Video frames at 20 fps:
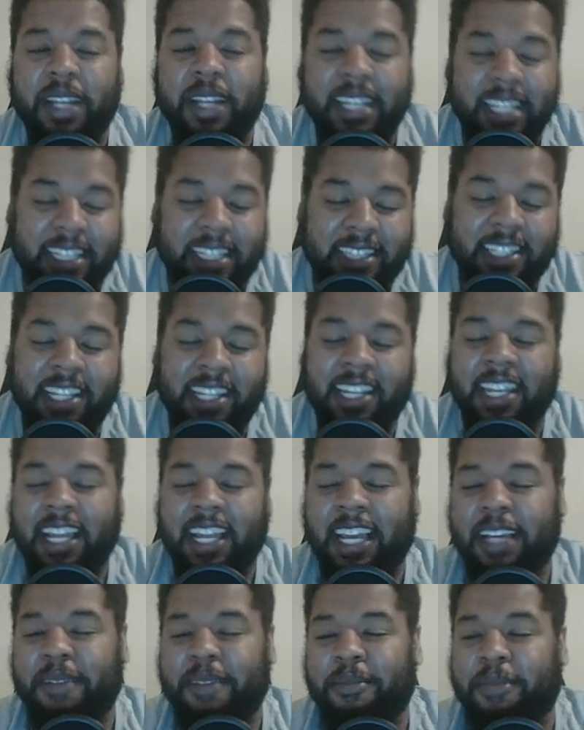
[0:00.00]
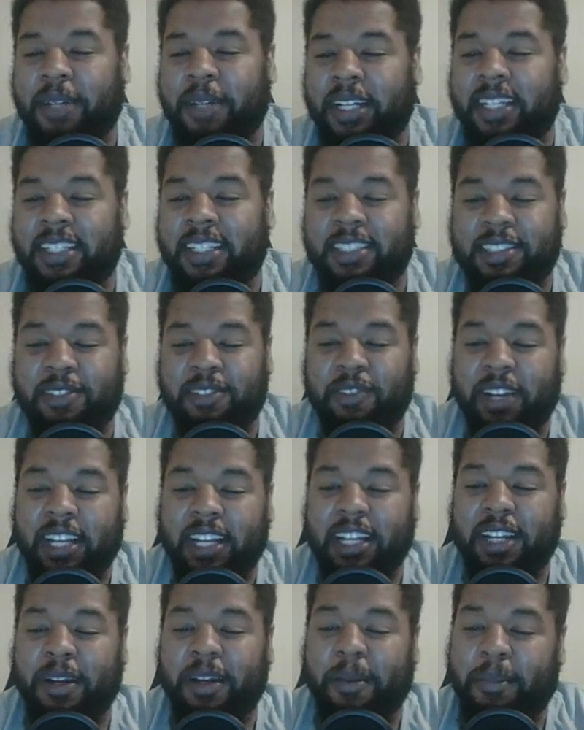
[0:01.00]
Hit the like button; it's
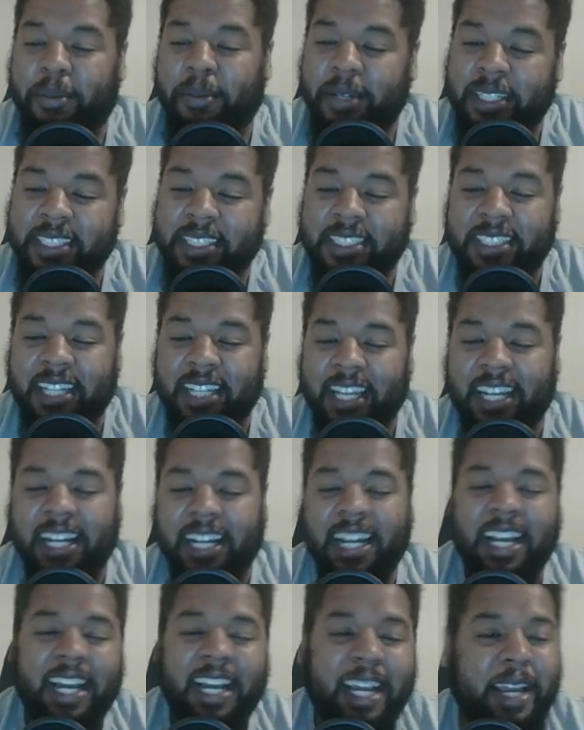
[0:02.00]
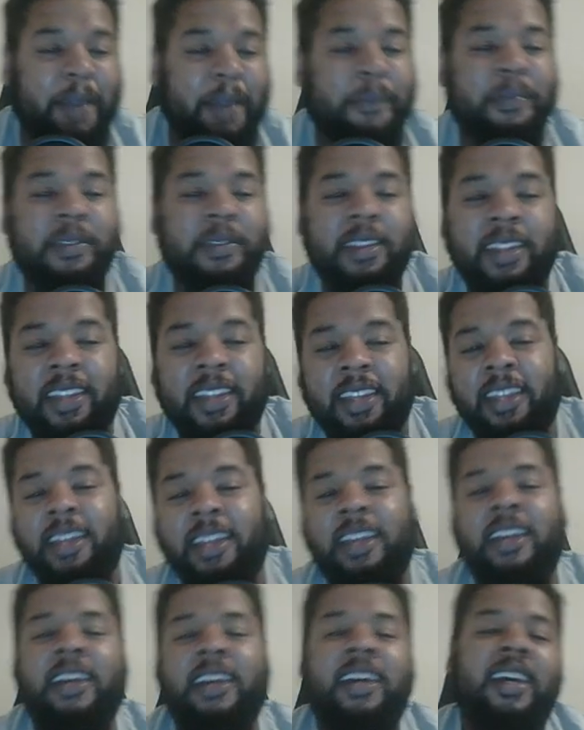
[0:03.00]
greatly appreciated. All right.
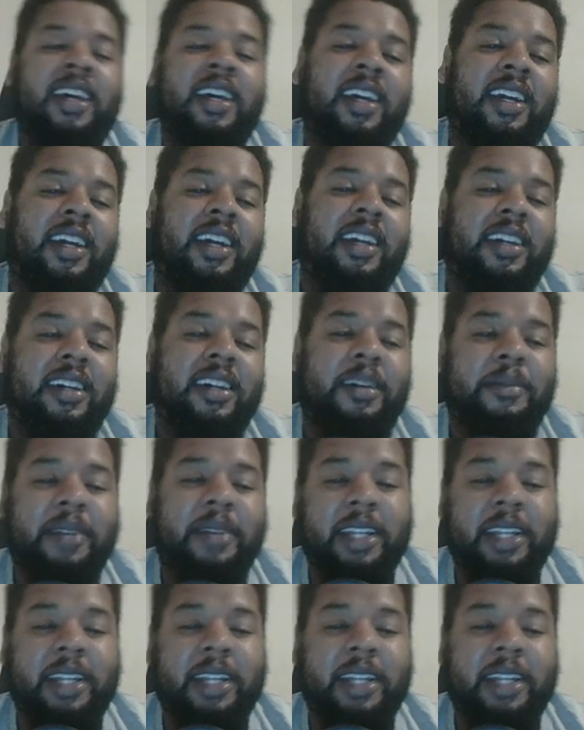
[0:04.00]
Coming